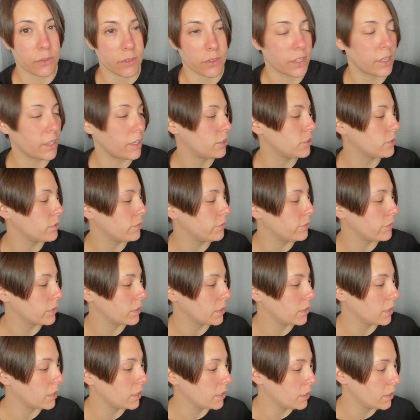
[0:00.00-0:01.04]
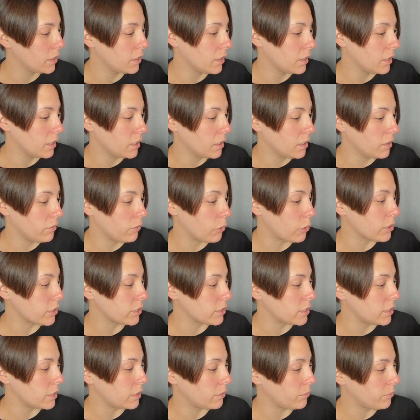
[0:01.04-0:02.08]
the age of
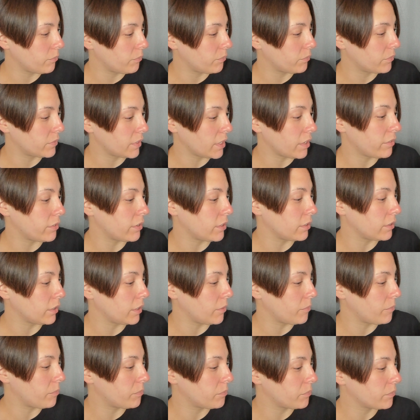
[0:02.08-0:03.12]
14 definitely.